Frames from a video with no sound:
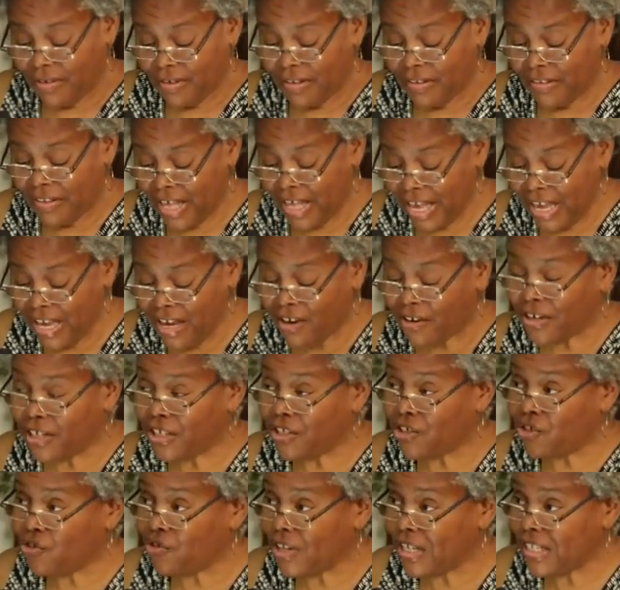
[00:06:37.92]
they are
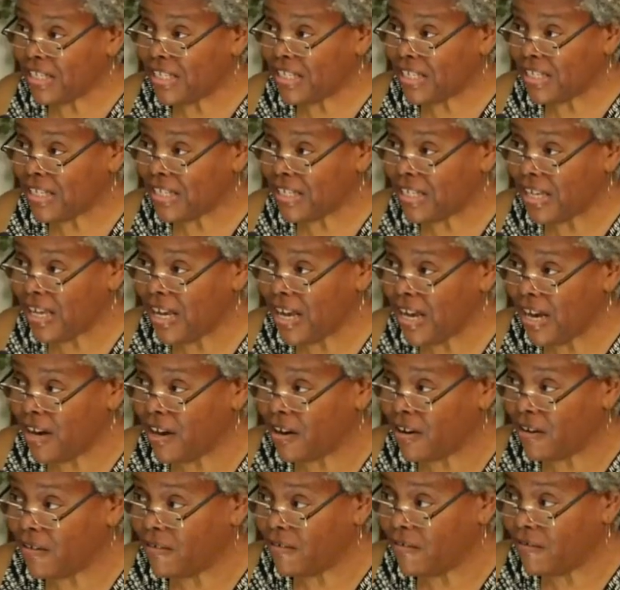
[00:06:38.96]
entrusted to
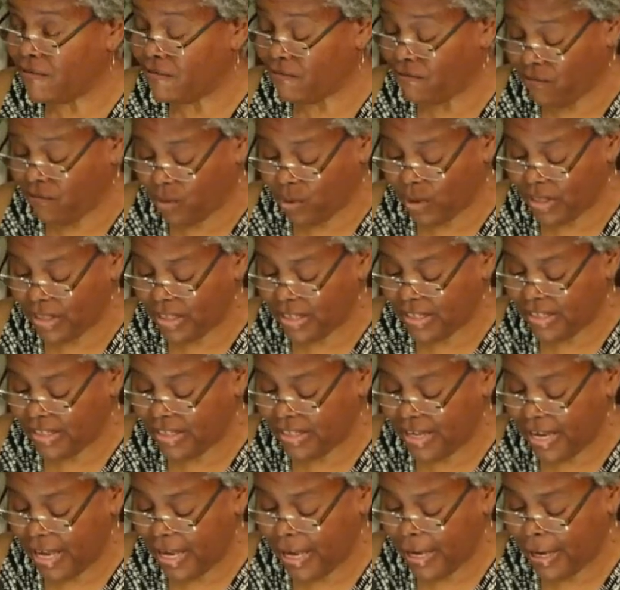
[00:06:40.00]
care for this
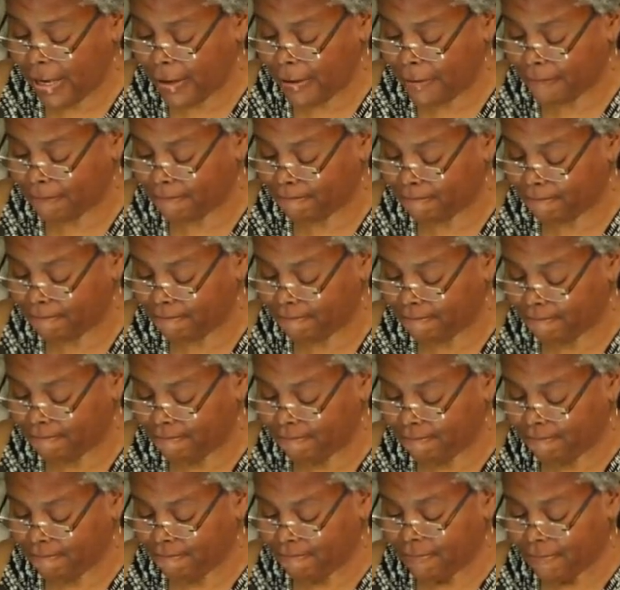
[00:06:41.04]
egg.
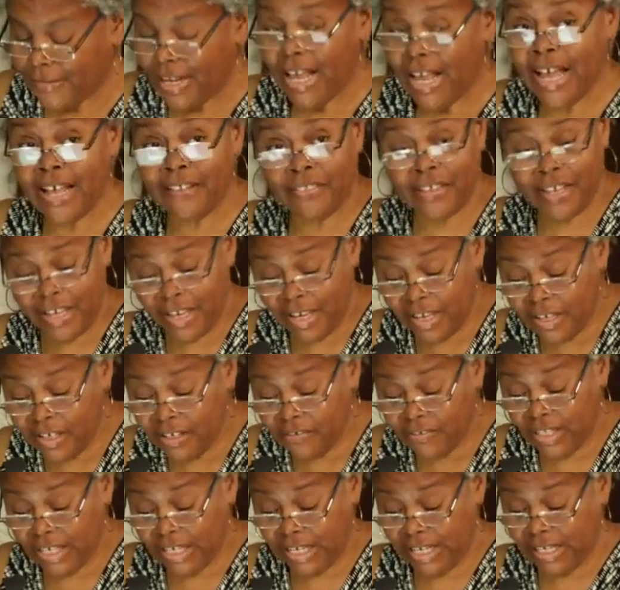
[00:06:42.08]
At the end
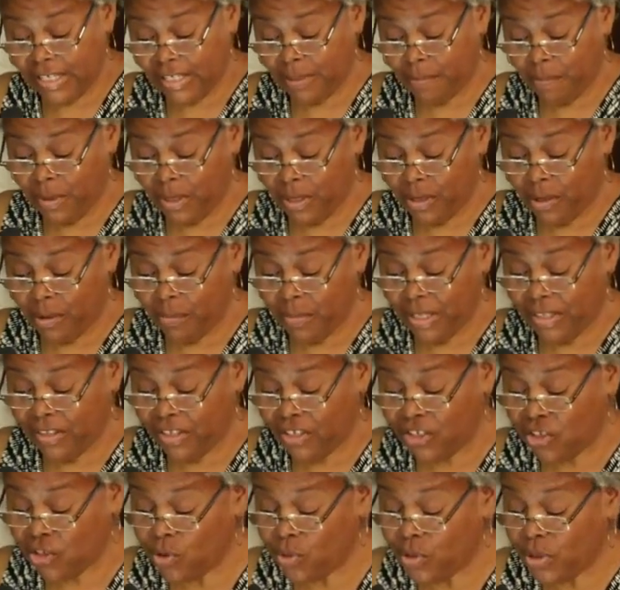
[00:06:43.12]
of the experiment, the
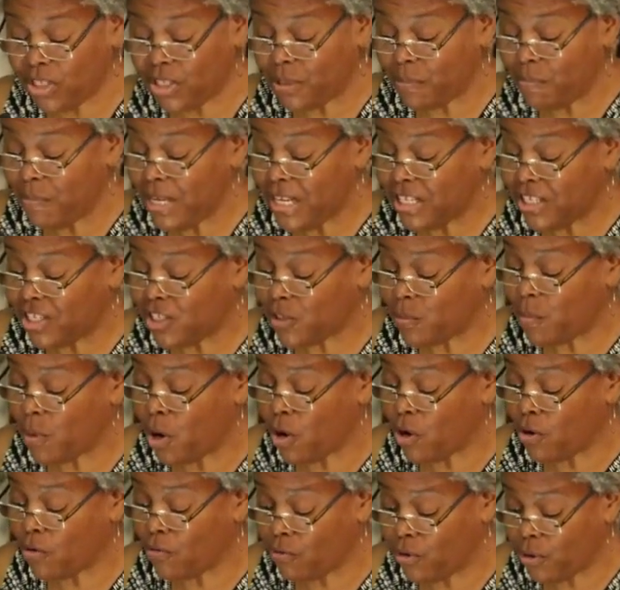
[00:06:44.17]
students meet in
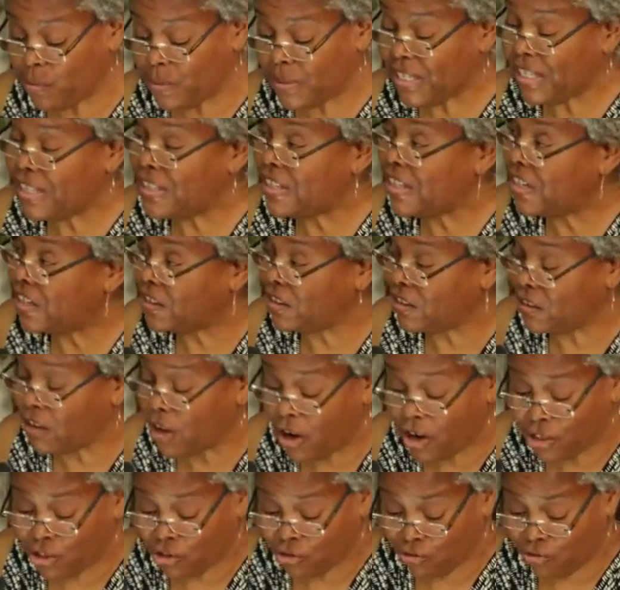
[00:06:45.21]
small groups and then a
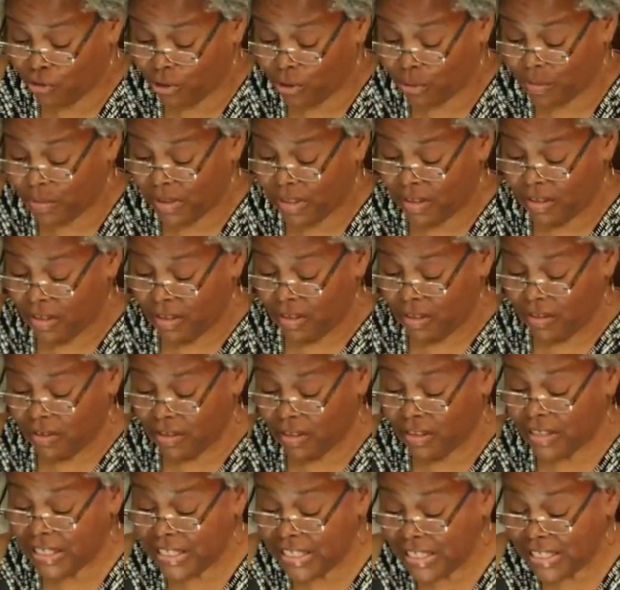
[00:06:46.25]
large group to
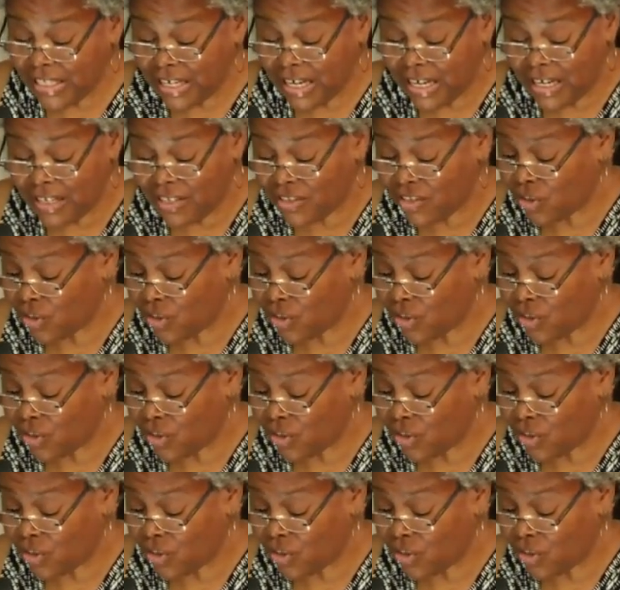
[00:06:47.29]
discuss